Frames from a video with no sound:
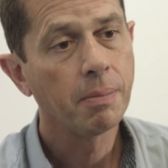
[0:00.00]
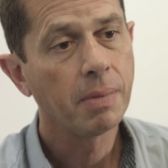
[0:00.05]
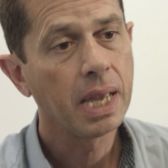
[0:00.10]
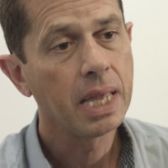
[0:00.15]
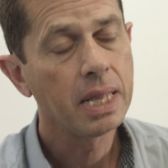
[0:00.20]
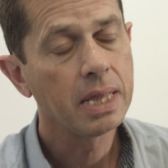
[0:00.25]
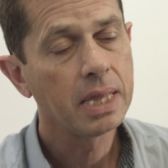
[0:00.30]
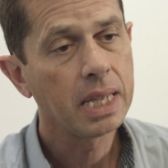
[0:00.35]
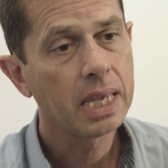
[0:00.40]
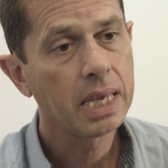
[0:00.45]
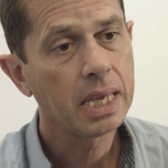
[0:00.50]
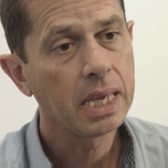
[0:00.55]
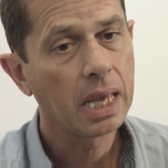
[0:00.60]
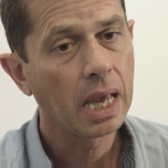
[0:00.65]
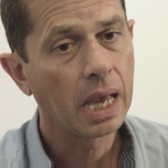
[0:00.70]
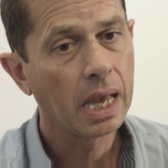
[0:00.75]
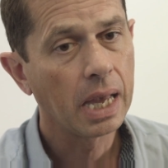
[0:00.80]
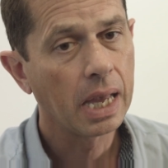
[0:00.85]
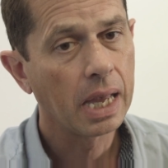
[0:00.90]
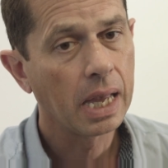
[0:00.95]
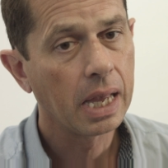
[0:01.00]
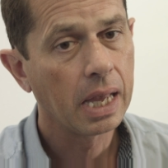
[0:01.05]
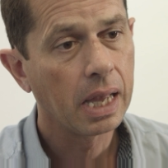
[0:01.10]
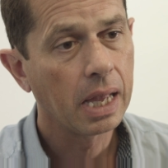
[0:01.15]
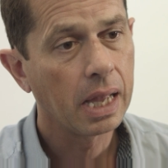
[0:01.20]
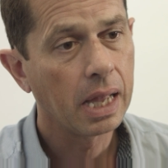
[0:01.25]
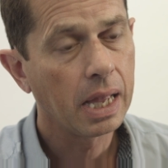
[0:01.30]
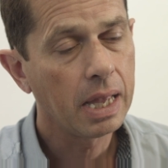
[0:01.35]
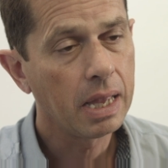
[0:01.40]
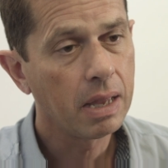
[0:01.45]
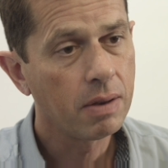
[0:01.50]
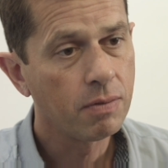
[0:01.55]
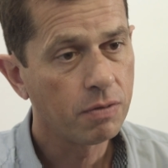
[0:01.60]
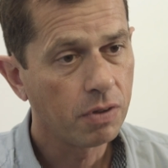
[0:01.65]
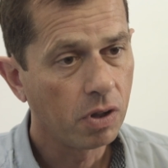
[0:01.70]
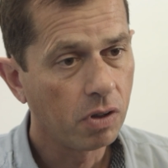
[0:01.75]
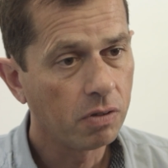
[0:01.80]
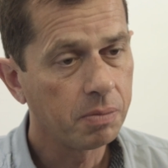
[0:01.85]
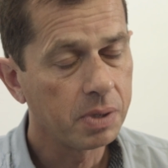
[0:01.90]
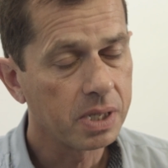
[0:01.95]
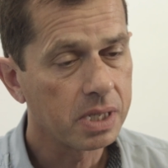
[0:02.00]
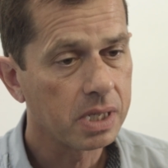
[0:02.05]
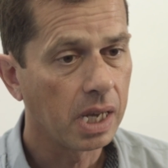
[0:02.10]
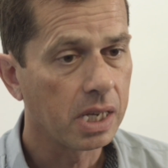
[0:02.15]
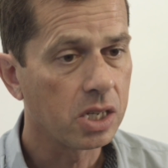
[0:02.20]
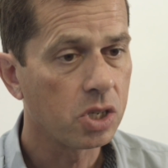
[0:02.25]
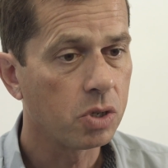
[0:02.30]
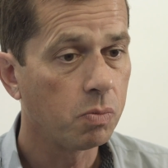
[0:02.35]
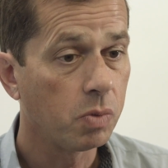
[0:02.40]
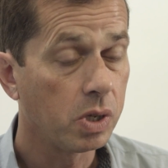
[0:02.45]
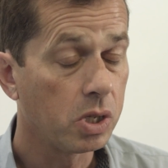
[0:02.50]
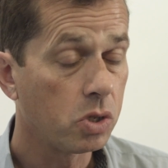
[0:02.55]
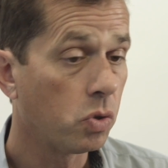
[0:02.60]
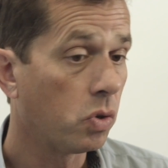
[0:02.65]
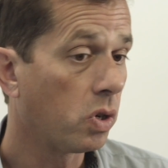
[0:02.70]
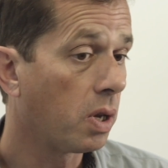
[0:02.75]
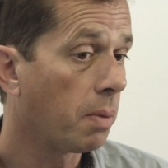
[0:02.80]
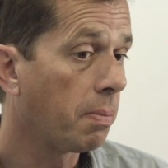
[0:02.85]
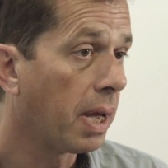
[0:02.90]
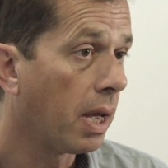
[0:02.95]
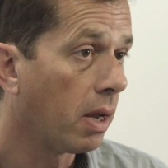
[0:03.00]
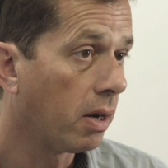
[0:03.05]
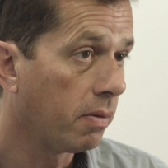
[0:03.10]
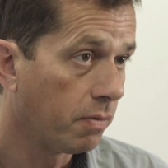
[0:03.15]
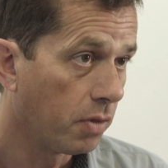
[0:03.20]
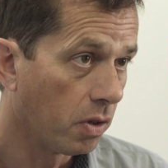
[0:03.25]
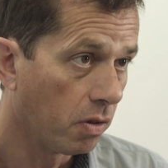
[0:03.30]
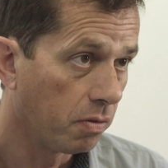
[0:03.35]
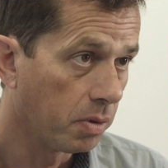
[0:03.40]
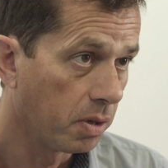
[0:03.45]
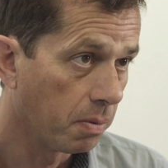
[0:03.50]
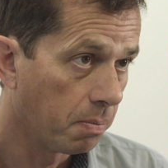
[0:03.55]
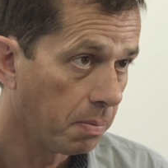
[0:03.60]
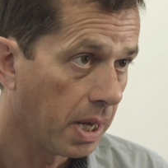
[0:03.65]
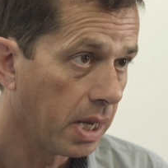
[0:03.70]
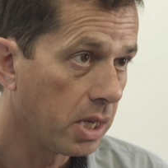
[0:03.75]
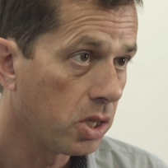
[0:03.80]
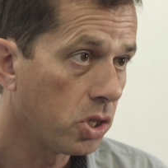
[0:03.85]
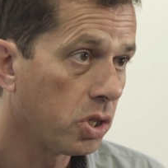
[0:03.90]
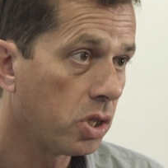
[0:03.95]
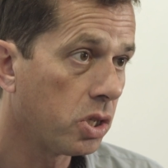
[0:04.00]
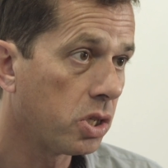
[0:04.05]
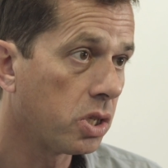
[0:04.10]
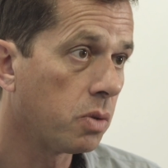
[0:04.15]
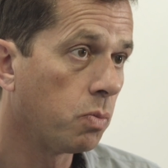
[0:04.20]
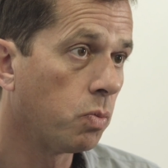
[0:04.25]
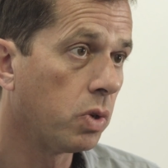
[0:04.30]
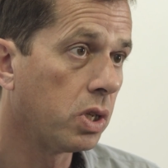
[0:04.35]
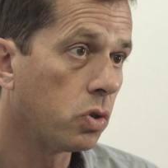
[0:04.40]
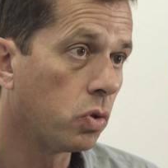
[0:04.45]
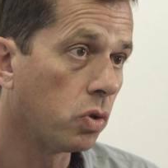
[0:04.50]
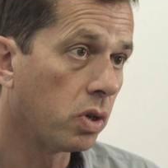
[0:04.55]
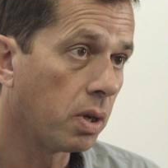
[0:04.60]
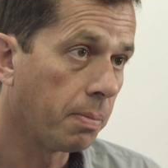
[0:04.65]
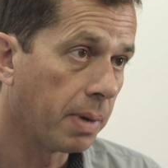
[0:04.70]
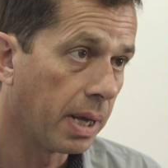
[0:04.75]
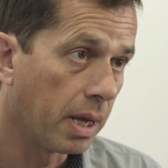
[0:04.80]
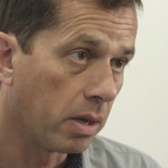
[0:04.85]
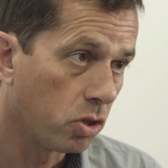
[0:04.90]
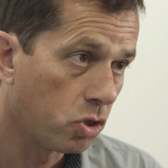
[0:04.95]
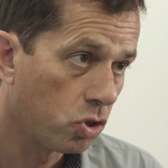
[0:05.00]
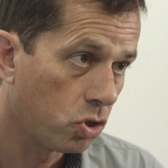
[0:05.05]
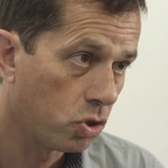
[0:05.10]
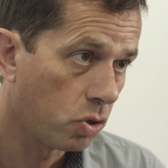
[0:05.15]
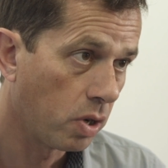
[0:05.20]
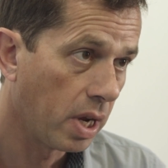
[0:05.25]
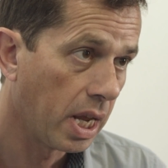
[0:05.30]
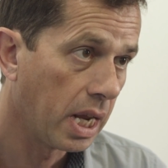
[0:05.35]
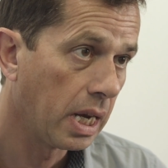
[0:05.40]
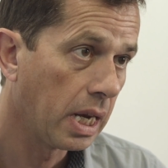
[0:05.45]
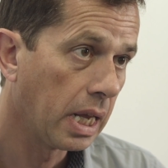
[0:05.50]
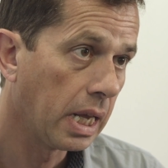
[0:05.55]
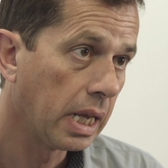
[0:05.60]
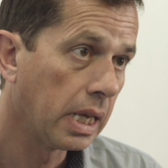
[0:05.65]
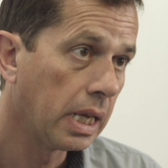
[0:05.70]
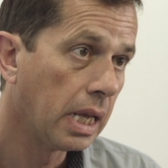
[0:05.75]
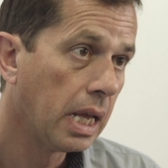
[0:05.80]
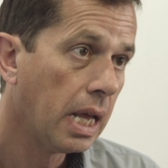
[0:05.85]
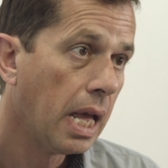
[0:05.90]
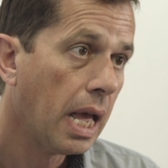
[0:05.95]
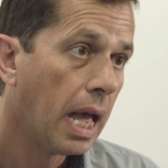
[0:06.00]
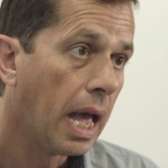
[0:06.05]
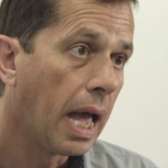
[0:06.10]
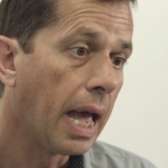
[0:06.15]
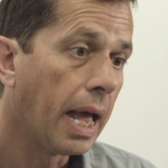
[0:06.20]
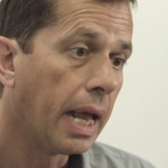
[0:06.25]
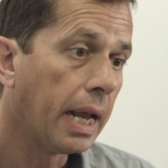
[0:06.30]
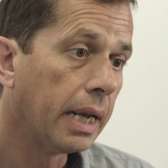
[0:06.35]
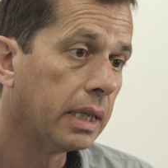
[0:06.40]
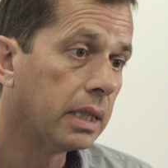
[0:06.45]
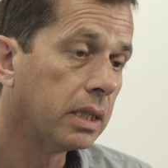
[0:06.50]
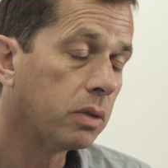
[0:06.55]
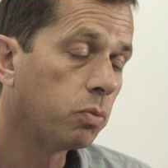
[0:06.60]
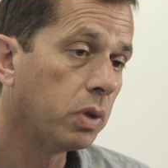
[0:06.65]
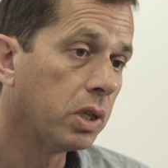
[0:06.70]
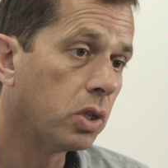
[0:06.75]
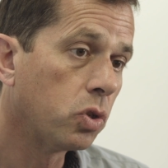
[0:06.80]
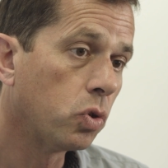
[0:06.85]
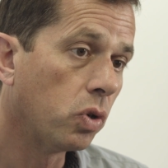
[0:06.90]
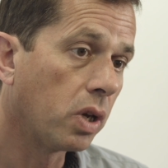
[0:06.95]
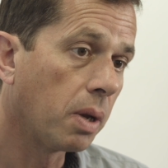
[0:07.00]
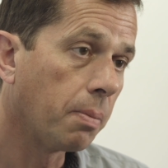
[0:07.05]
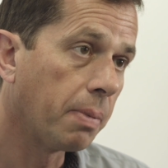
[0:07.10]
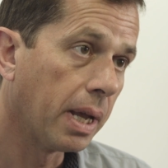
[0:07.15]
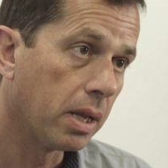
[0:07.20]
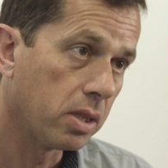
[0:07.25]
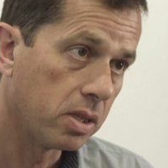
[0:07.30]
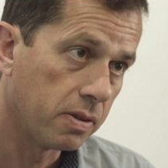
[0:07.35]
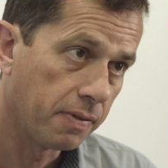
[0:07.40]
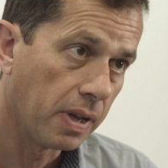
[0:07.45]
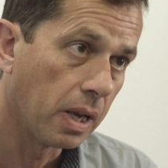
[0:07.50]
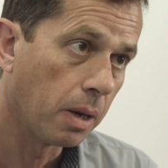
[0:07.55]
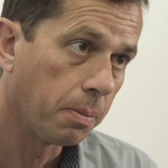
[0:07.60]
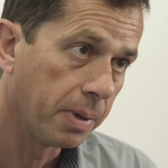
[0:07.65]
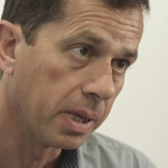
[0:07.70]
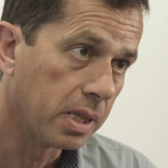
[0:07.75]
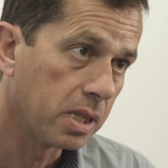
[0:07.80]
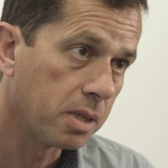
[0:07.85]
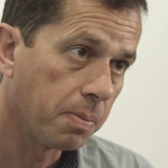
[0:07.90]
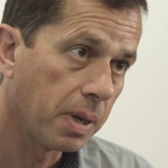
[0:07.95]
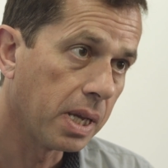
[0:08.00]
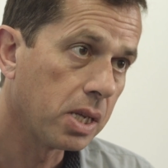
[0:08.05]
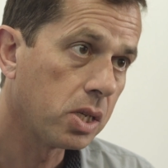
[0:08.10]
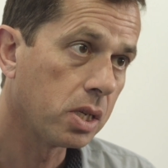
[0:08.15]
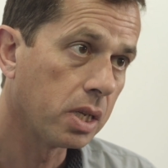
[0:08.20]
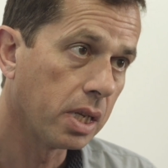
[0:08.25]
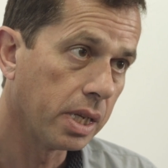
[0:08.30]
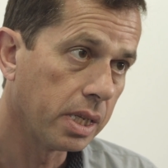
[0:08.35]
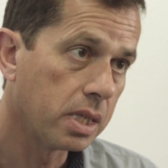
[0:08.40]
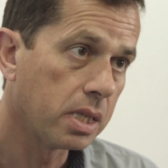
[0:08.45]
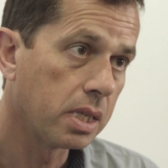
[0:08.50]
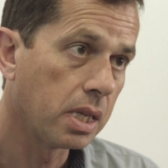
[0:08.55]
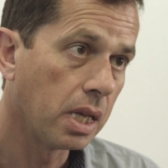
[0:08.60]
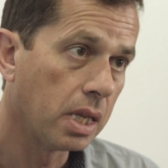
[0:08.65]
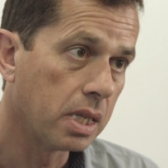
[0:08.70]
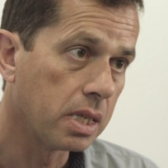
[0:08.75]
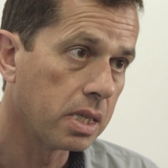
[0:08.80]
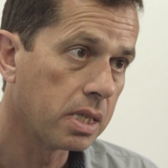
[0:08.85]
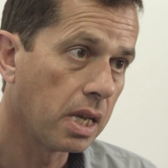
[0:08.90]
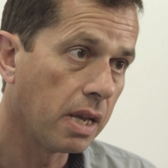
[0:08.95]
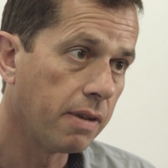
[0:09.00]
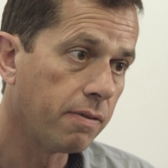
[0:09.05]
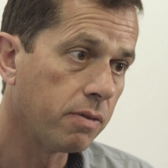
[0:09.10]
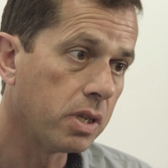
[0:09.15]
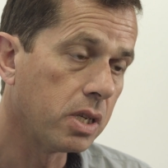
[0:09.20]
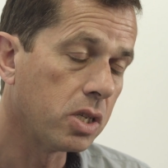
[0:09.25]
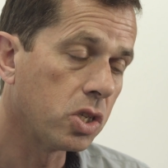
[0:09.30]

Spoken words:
In the involvement section, we talk about involvement of patients, and we talk about training, and we talk about developing specialists in safety.